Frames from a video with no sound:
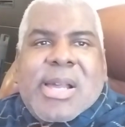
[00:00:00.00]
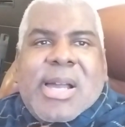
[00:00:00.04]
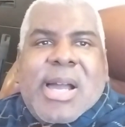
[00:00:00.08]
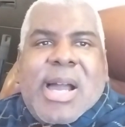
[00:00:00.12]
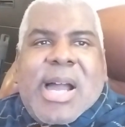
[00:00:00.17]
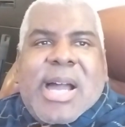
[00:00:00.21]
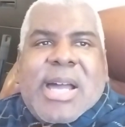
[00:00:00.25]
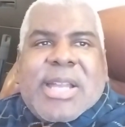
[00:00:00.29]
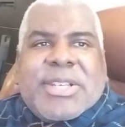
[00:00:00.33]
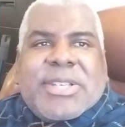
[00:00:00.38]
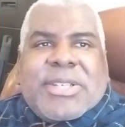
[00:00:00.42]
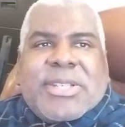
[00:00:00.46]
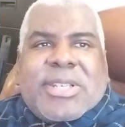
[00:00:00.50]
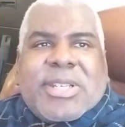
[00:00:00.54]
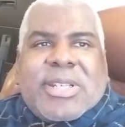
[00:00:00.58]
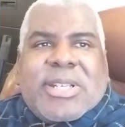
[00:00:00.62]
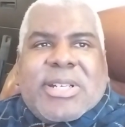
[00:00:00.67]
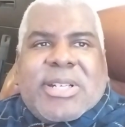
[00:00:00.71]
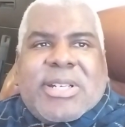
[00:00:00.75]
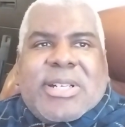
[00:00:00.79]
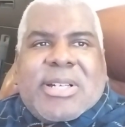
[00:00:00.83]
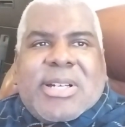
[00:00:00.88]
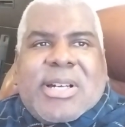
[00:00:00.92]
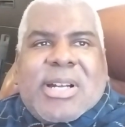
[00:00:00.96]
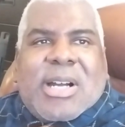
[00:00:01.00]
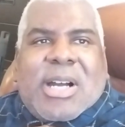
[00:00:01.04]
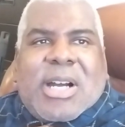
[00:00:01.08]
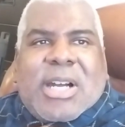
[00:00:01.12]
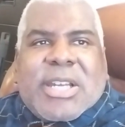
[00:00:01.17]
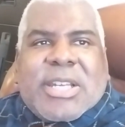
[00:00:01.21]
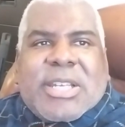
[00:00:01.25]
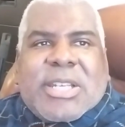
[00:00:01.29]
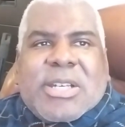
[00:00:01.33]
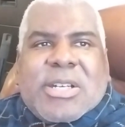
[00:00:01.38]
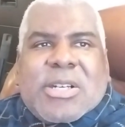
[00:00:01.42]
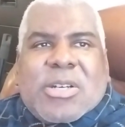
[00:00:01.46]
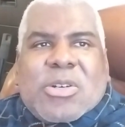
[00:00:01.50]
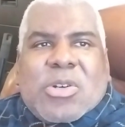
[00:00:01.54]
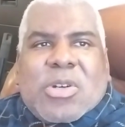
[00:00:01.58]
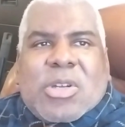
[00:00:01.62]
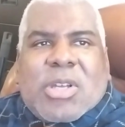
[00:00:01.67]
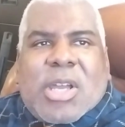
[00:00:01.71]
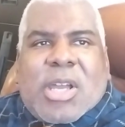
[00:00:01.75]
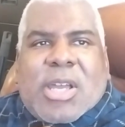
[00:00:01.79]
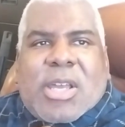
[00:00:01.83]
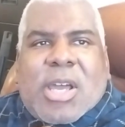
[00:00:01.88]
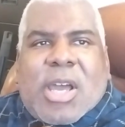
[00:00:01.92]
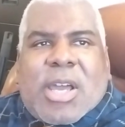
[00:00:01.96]
And uh, I,
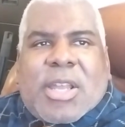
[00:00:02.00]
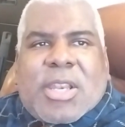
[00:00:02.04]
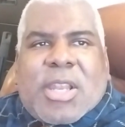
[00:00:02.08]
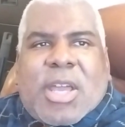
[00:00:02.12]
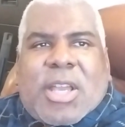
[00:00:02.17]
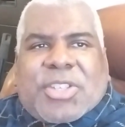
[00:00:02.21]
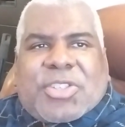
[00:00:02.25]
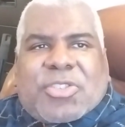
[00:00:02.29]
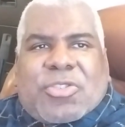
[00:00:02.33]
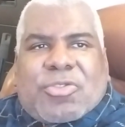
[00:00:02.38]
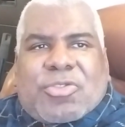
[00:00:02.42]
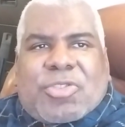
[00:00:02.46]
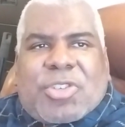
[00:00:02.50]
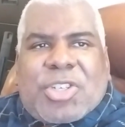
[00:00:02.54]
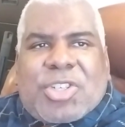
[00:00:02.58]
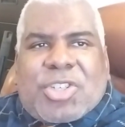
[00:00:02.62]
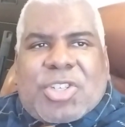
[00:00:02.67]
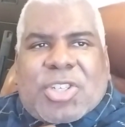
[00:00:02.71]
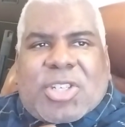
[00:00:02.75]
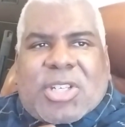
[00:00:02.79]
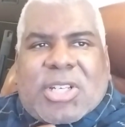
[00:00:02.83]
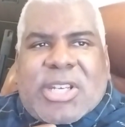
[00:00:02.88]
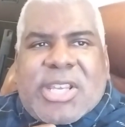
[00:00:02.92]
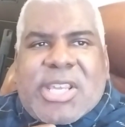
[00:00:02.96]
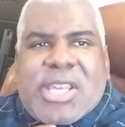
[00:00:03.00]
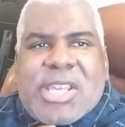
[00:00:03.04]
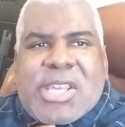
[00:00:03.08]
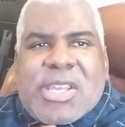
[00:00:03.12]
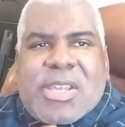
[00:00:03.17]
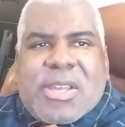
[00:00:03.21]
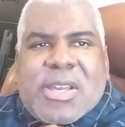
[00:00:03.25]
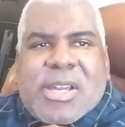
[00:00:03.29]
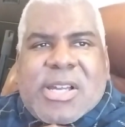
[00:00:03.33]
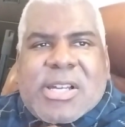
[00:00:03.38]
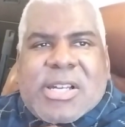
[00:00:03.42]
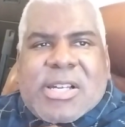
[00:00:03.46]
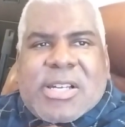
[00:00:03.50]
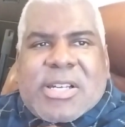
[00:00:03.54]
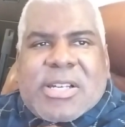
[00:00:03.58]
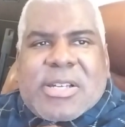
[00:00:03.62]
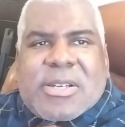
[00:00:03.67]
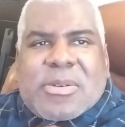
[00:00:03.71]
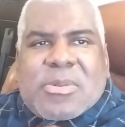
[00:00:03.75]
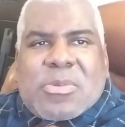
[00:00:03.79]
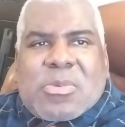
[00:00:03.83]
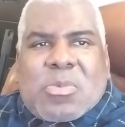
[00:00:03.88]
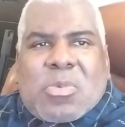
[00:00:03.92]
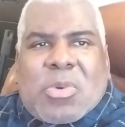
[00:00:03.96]
I, I, strategically uh,
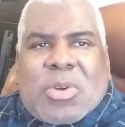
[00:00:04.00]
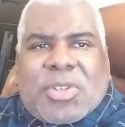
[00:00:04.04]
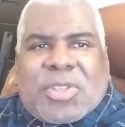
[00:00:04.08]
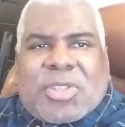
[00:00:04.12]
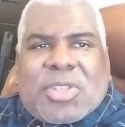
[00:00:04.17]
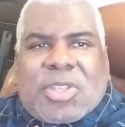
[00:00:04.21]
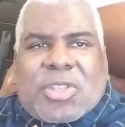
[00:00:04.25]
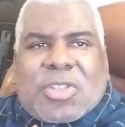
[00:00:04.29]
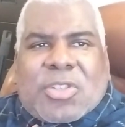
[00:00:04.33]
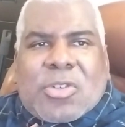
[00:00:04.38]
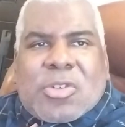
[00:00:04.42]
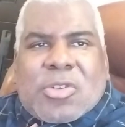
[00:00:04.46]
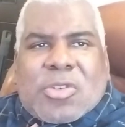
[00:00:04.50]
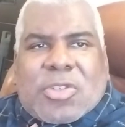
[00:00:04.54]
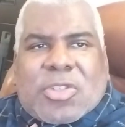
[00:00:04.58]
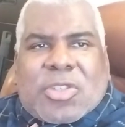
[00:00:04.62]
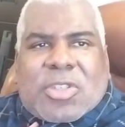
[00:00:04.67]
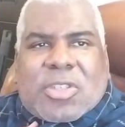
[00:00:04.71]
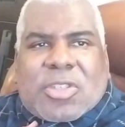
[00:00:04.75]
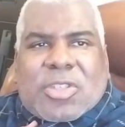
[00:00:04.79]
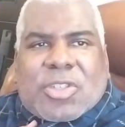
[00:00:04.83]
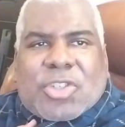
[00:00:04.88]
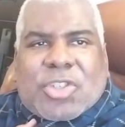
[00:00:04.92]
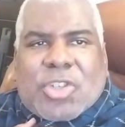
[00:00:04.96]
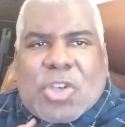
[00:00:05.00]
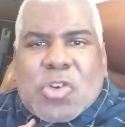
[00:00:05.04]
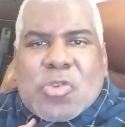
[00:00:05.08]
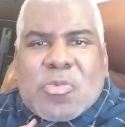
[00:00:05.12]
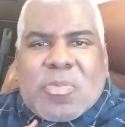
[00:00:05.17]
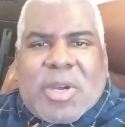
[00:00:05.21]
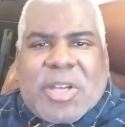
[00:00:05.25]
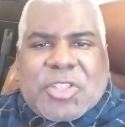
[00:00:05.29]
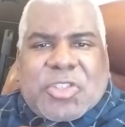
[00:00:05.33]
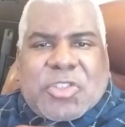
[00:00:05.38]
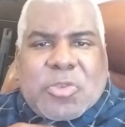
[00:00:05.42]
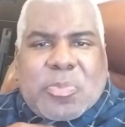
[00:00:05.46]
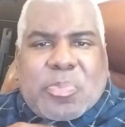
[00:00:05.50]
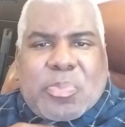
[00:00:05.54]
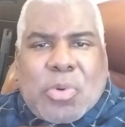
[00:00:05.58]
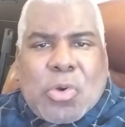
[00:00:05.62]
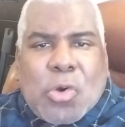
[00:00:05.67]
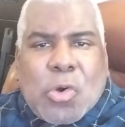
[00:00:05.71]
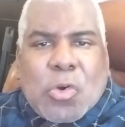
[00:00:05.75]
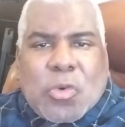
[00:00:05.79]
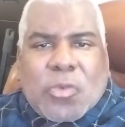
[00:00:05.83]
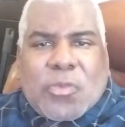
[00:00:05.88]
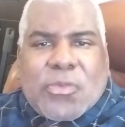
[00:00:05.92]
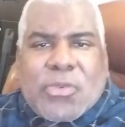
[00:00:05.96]
wanted to show my
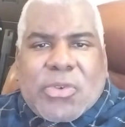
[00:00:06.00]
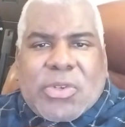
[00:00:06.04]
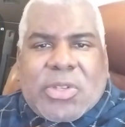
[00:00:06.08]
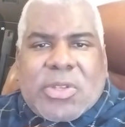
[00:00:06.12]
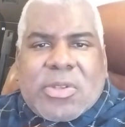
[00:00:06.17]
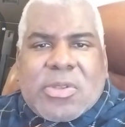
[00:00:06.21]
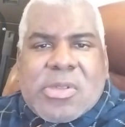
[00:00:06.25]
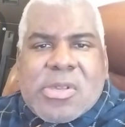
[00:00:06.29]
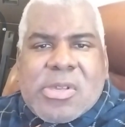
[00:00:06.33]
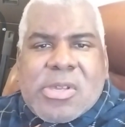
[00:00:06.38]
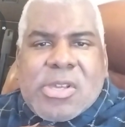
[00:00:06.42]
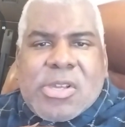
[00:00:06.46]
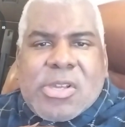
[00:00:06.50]
support for the,